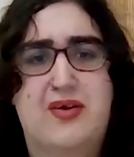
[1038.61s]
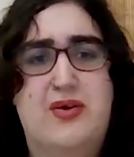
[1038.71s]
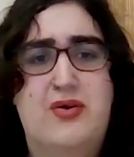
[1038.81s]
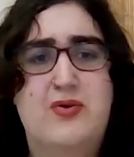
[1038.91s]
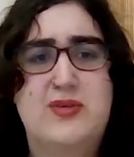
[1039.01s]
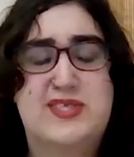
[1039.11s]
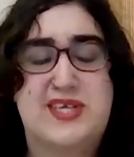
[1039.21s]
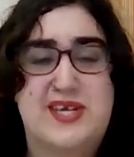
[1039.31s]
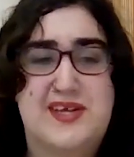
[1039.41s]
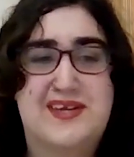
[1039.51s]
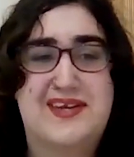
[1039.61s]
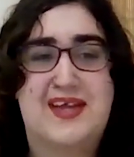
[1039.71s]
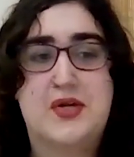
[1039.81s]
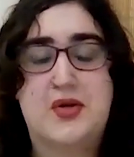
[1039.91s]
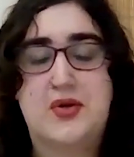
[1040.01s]
Who is in
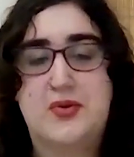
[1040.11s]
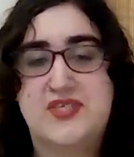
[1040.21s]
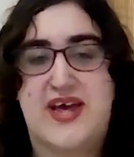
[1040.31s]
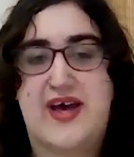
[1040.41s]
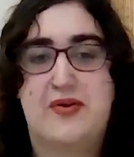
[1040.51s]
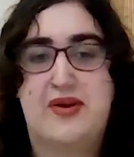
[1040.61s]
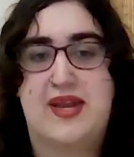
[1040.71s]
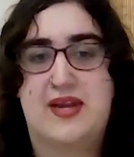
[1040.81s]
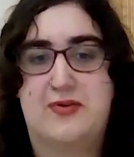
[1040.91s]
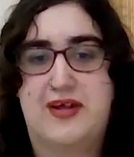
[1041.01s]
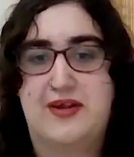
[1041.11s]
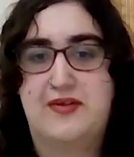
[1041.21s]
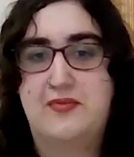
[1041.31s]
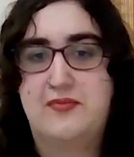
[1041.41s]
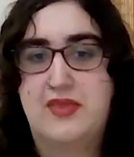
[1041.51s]
and who's out anyway?